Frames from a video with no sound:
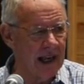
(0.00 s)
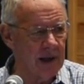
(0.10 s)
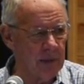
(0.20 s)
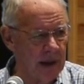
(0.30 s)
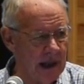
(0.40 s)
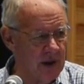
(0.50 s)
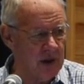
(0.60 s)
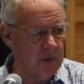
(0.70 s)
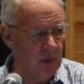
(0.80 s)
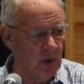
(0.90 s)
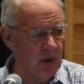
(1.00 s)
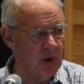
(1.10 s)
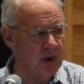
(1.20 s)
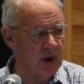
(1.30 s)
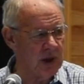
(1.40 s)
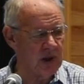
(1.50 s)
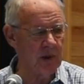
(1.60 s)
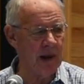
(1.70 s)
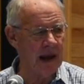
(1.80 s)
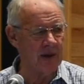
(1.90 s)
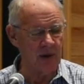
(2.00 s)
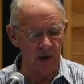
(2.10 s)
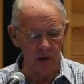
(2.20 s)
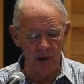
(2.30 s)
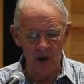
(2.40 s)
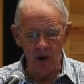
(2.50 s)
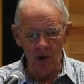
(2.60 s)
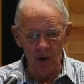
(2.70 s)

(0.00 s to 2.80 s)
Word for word: how to play the sport, you teach them how to do it